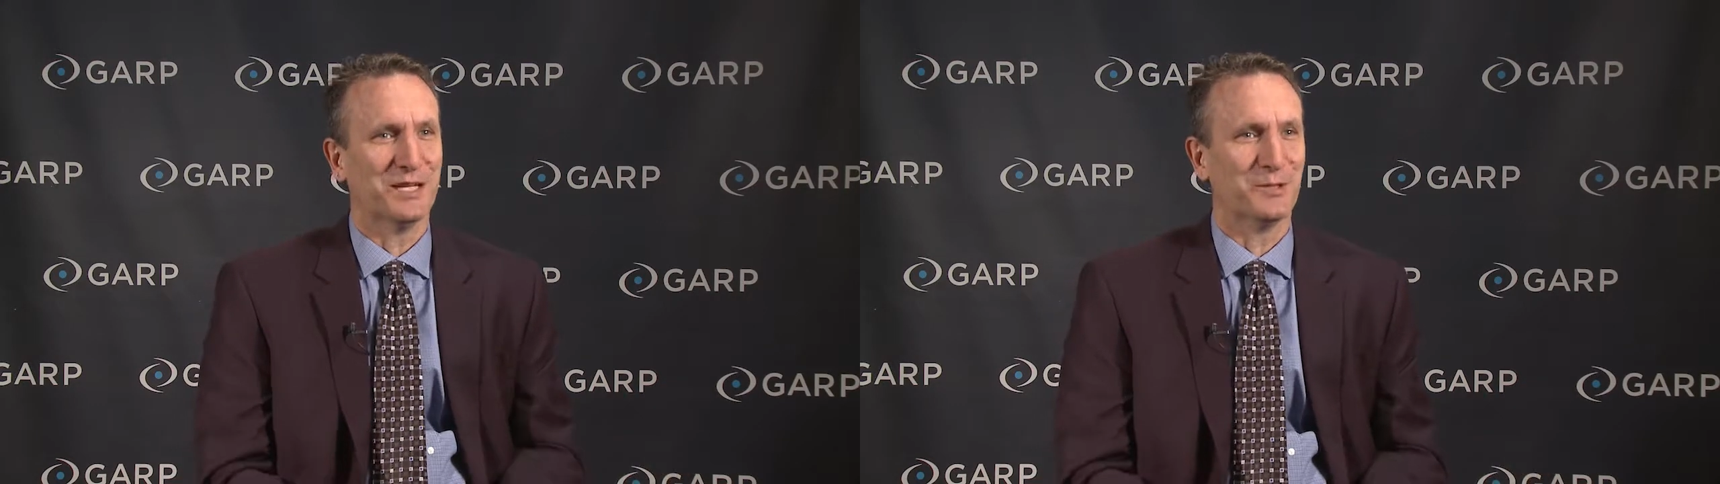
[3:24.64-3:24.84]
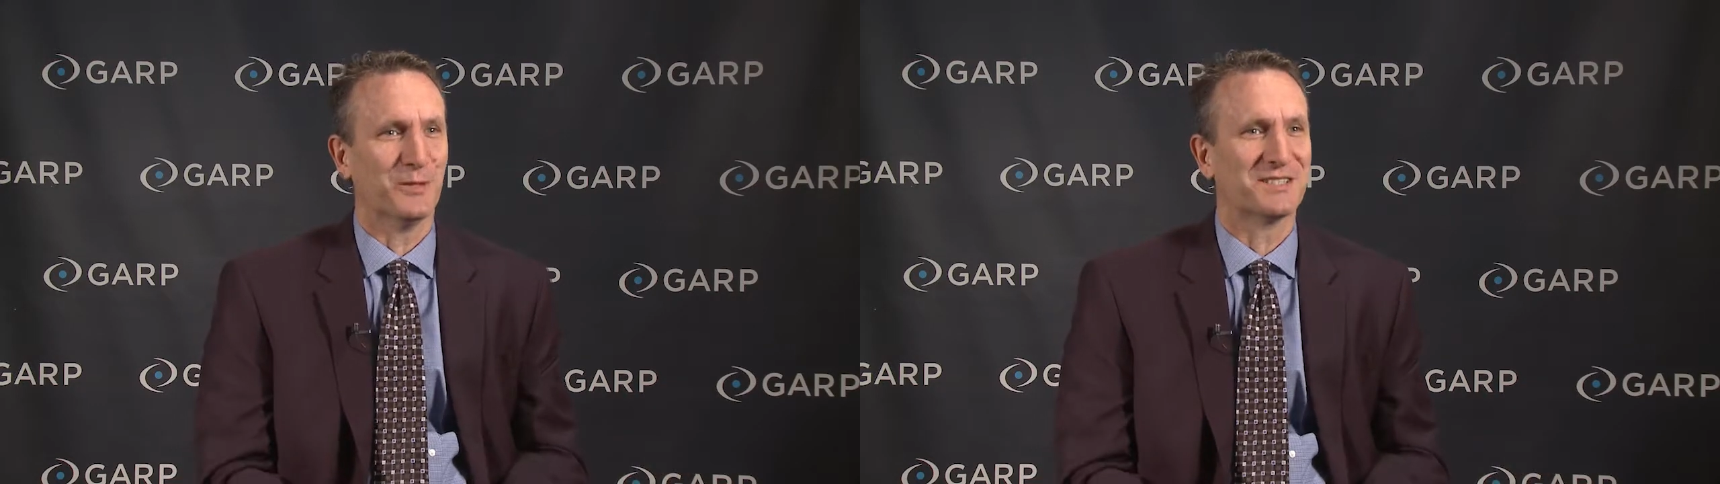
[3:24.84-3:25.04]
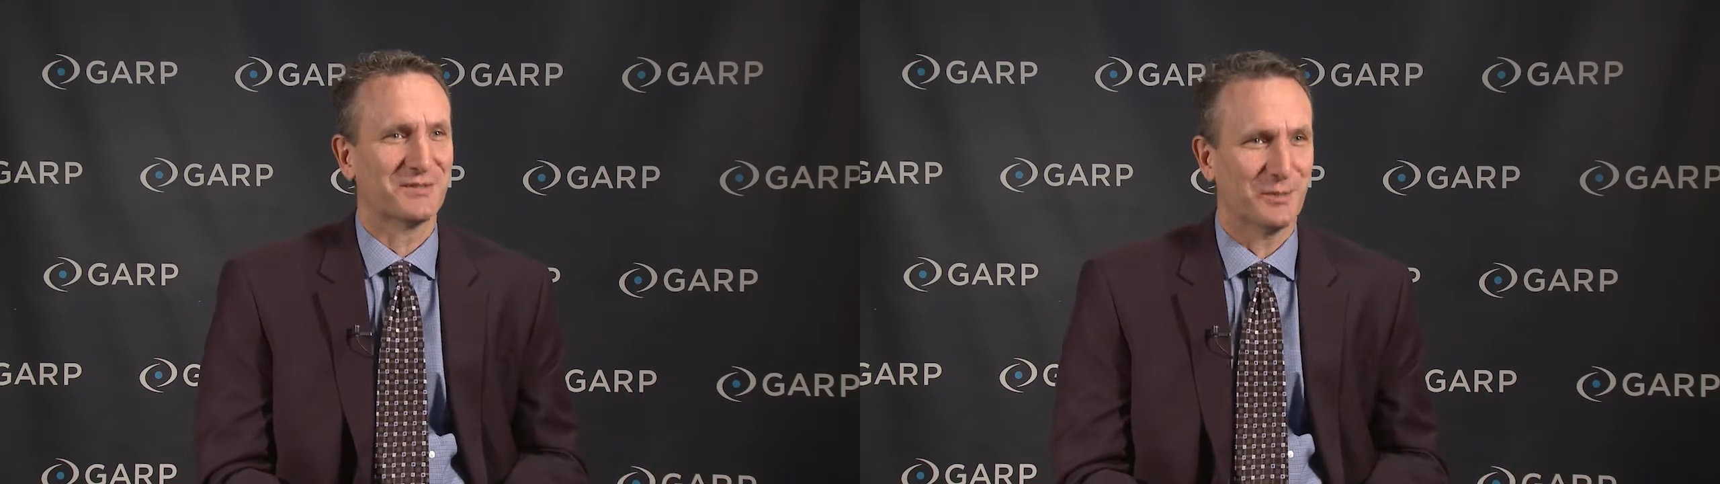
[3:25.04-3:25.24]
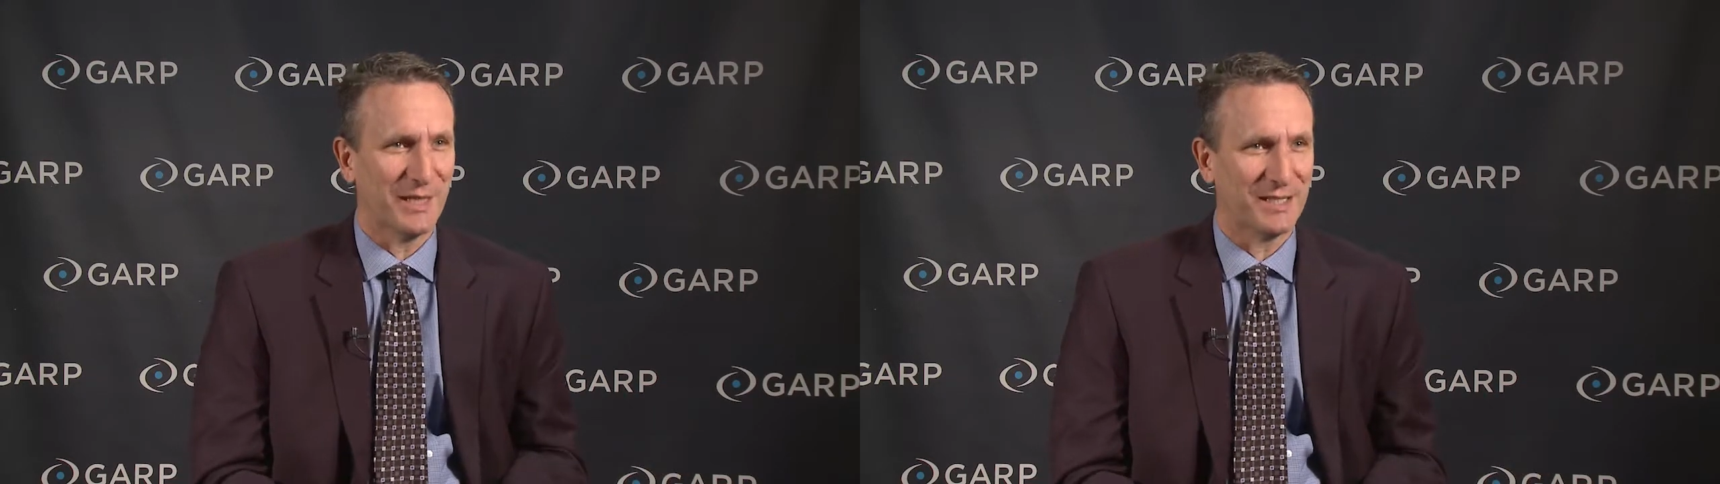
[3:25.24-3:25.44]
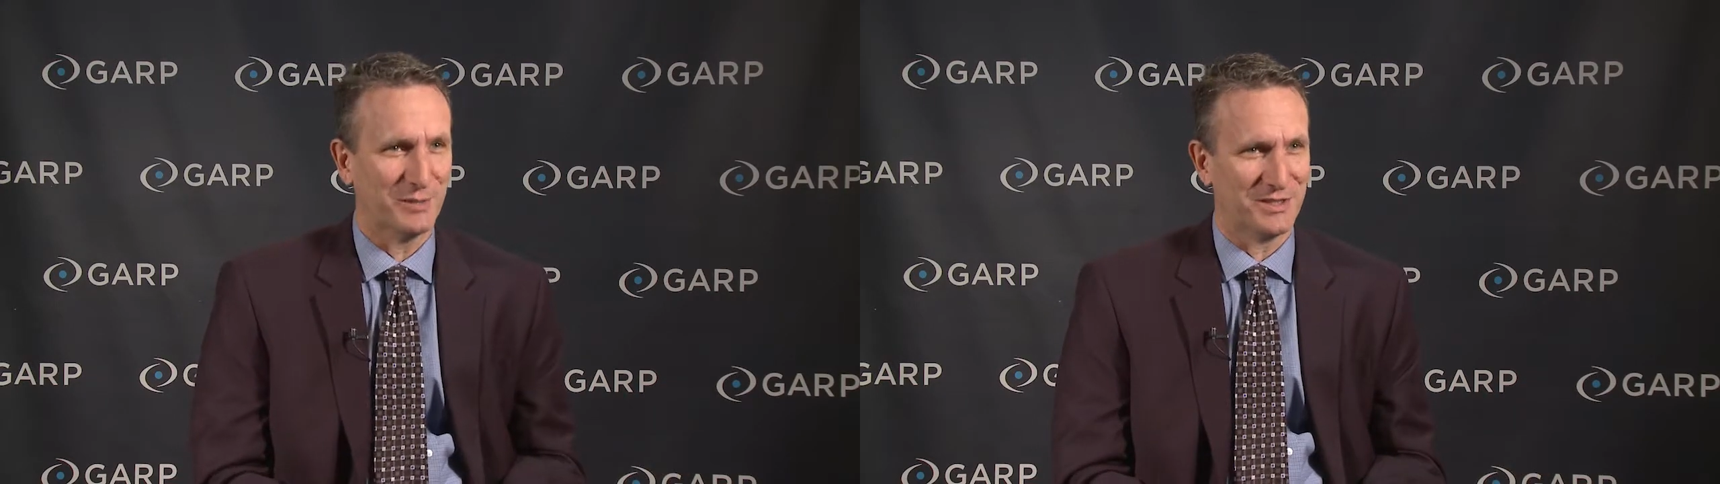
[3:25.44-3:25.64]
by the rest of the
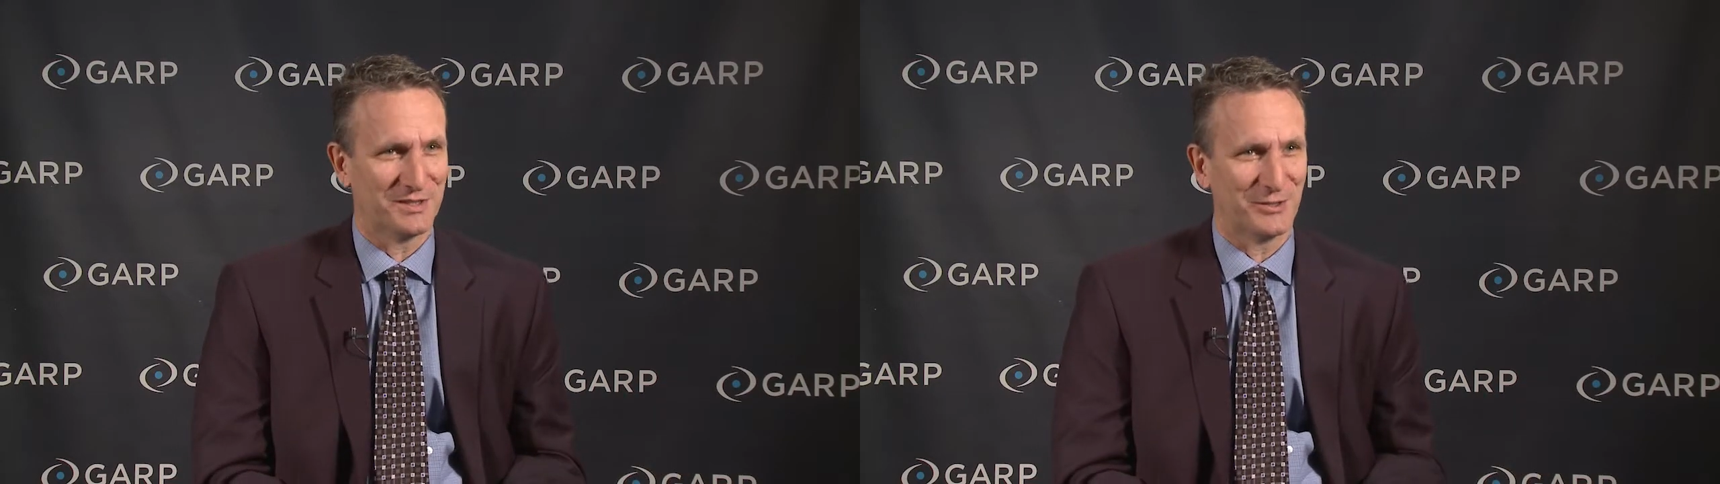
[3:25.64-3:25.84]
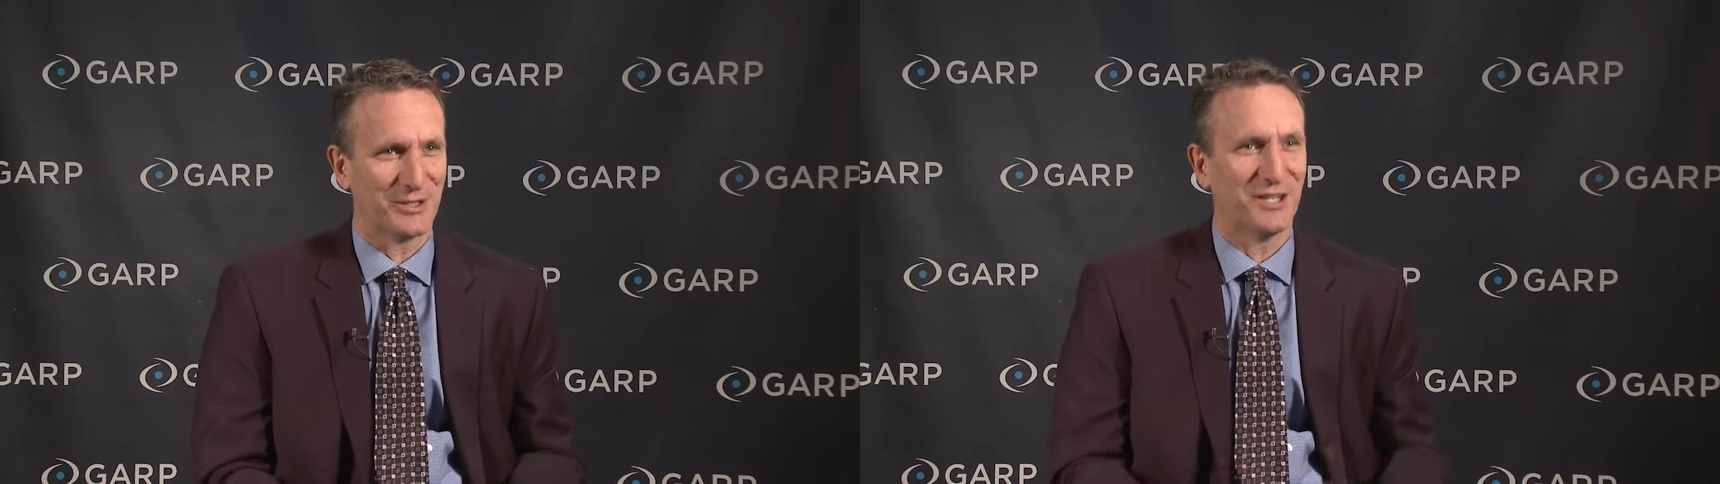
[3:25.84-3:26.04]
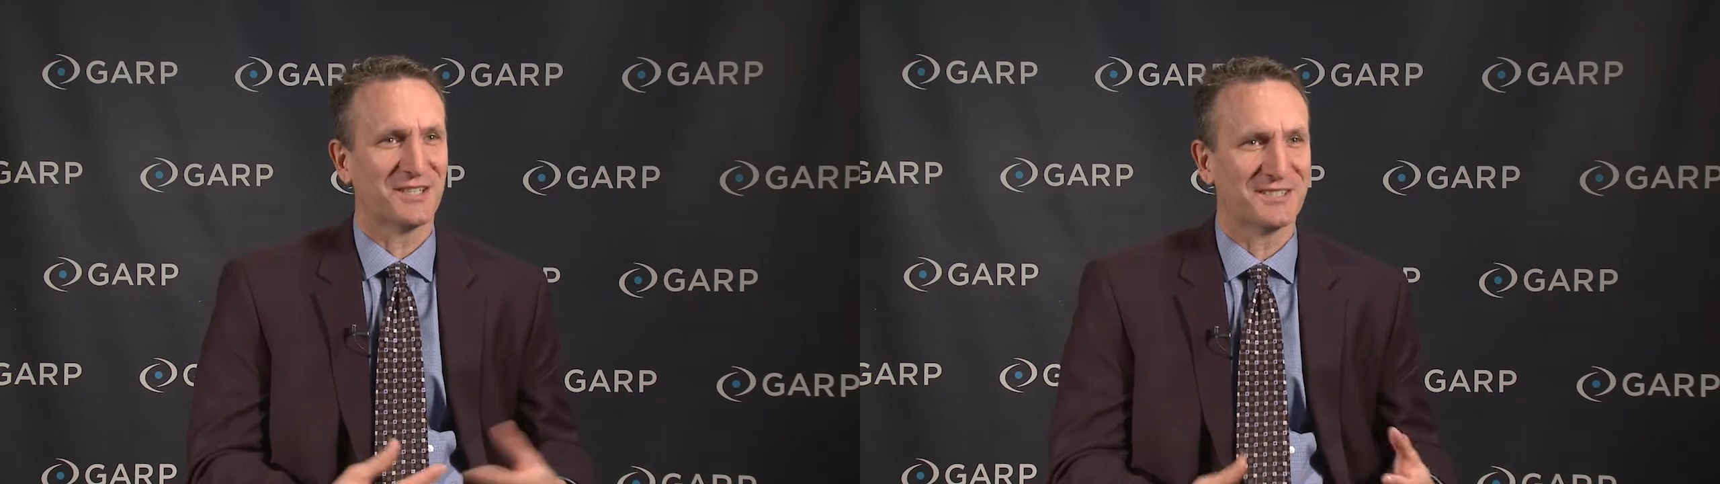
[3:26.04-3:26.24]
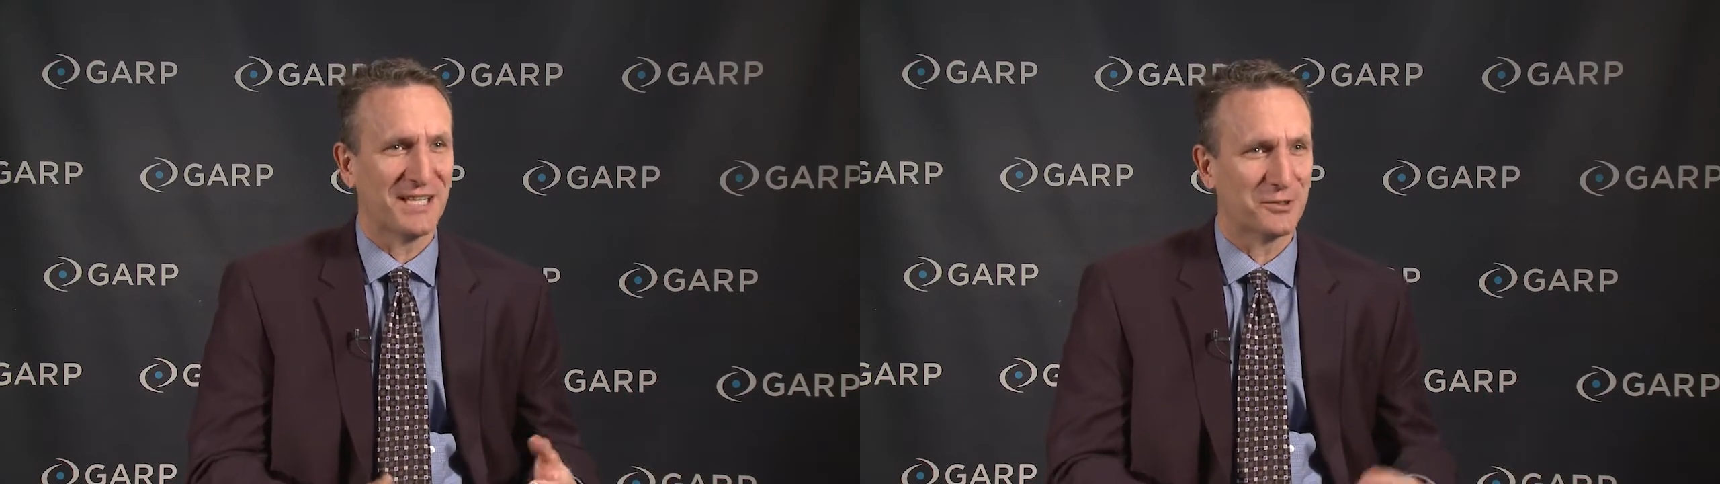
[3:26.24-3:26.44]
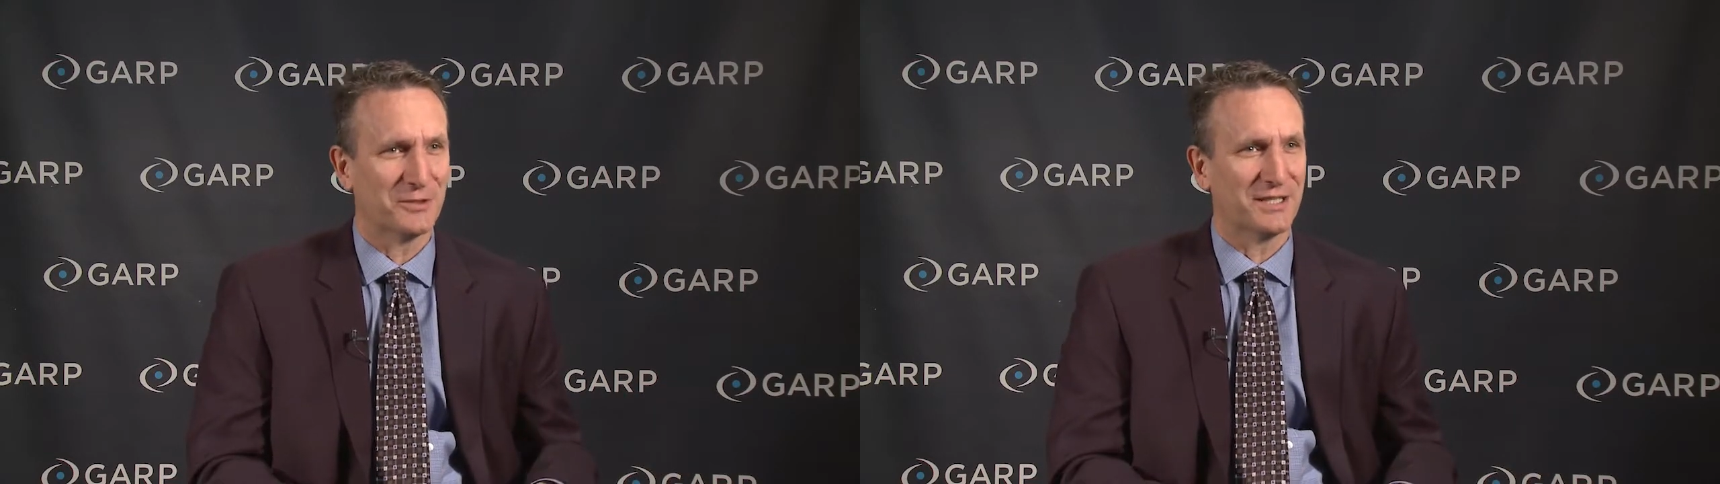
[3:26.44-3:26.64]
bank because they're a cost
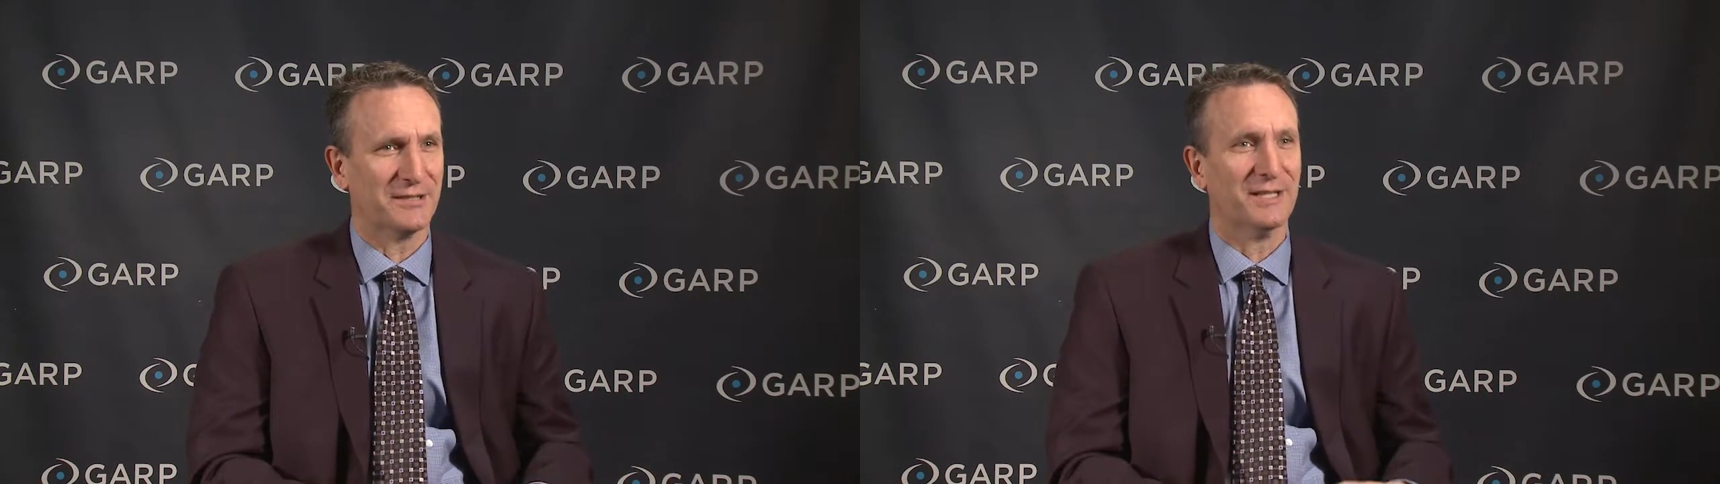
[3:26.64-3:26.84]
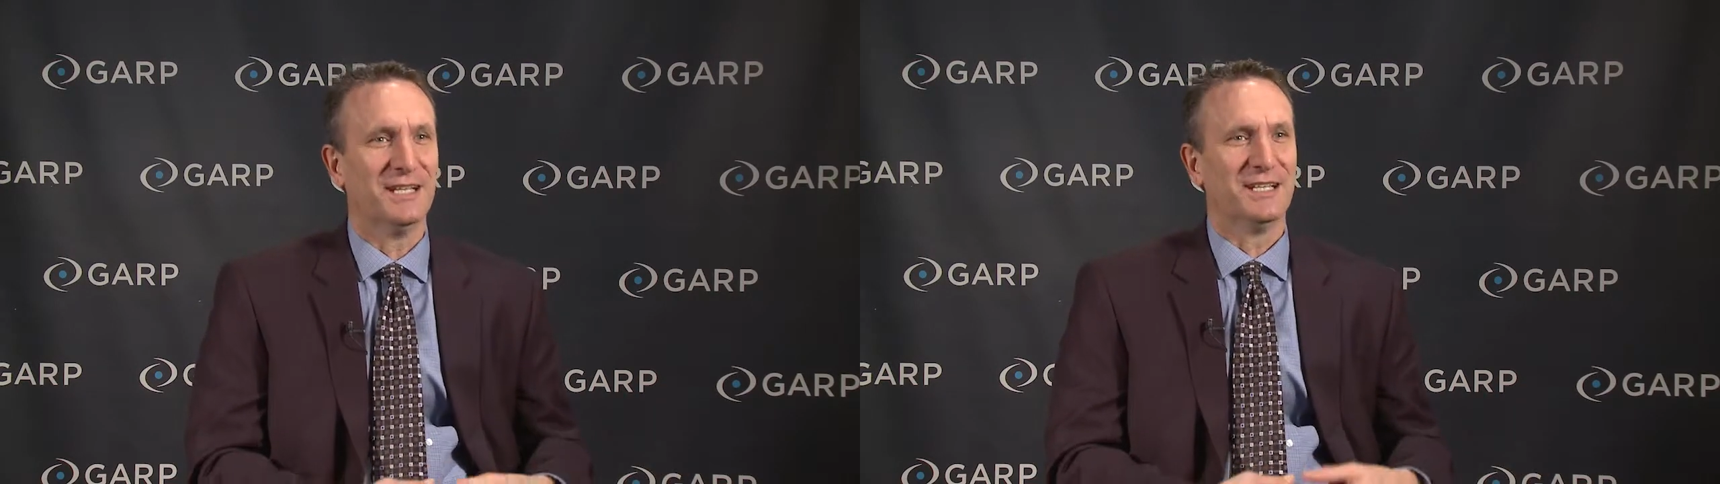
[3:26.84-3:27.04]
center and they're